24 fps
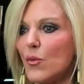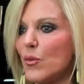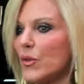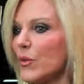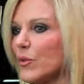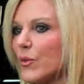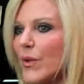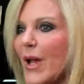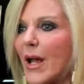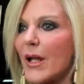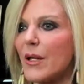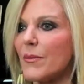
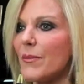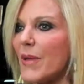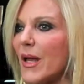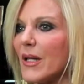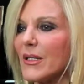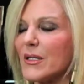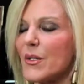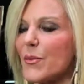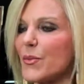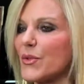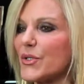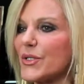would
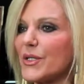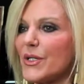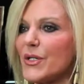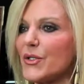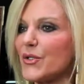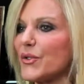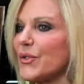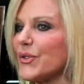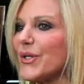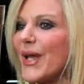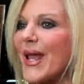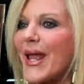recommend the
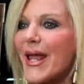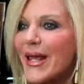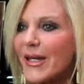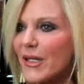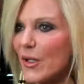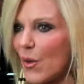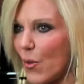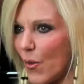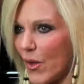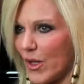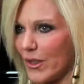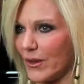procedure to
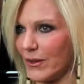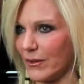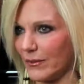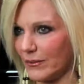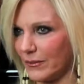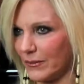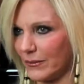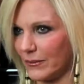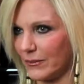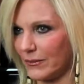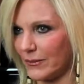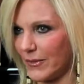anyone
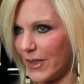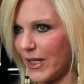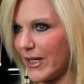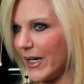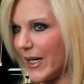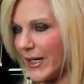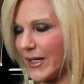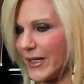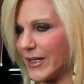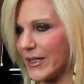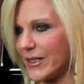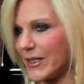
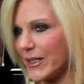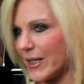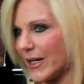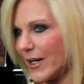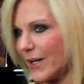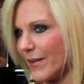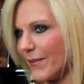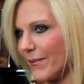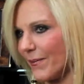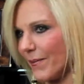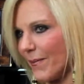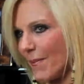at any time.